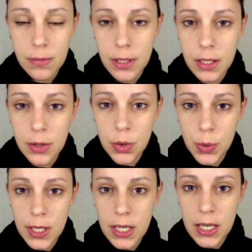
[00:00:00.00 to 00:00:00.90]
I'm
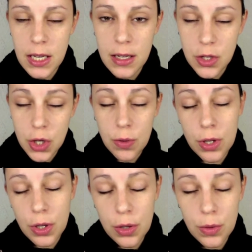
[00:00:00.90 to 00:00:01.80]

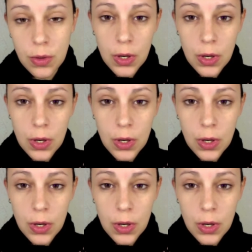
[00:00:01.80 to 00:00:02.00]
showing you